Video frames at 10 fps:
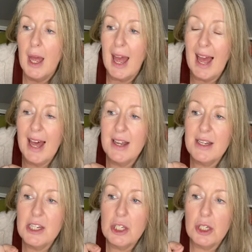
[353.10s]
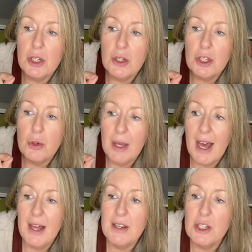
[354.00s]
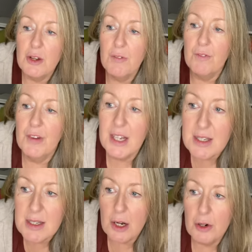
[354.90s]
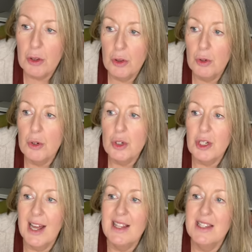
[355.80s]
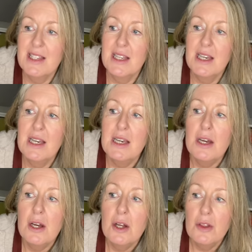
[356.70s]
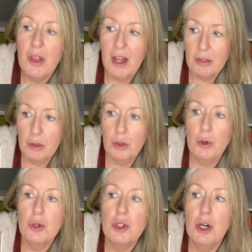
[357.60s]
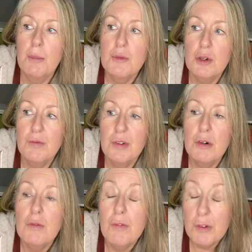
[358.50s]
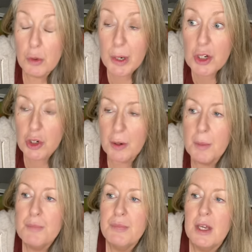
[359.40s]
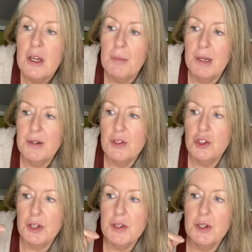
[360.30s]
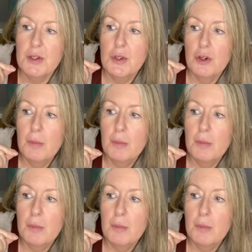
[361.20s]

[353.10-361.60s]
and you can't fix on a thought and see that thought come to fruition. Because just as you're